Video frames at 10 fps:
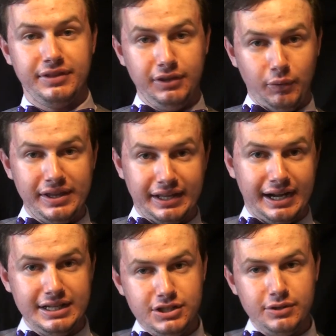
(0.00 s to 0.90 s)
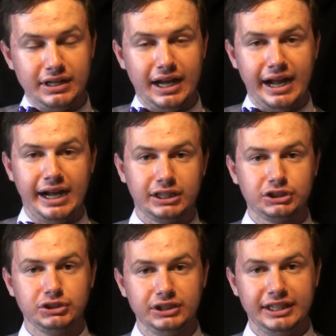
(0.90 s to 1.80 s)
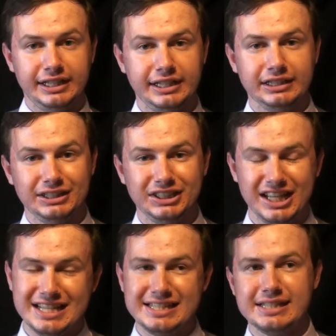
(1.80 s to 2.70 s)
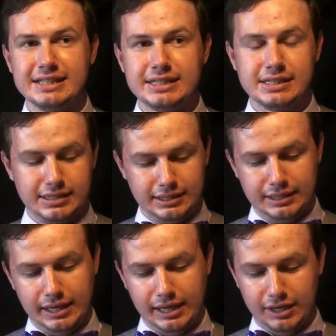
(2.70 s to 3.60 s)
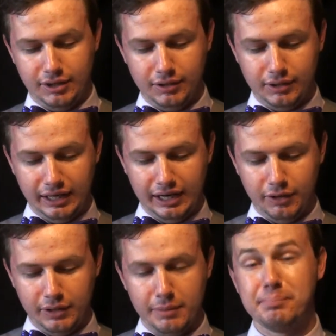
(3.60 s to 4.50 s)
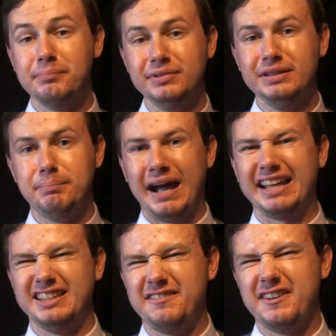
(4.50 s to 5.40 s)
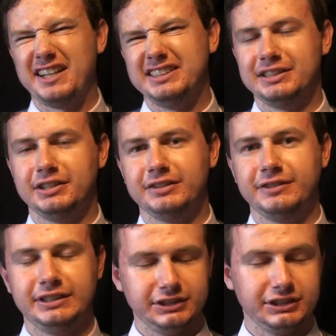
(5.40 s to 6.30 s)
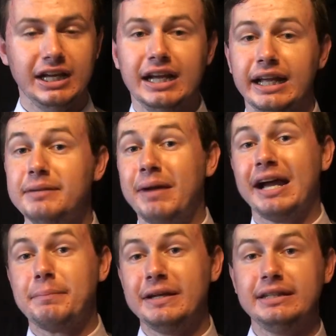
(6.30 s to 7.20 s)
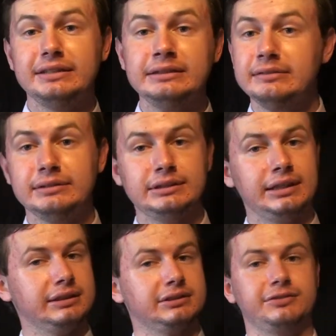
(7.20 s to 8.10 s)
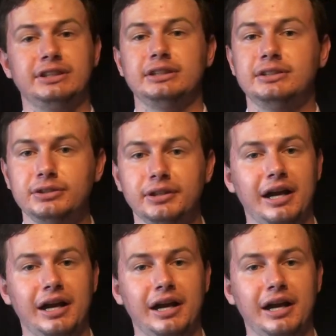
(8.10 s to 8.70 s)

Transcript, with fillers: the way that I do it actually lessens how how uh, bad the effect is on your fingers. In my opinion, you guys are free to do it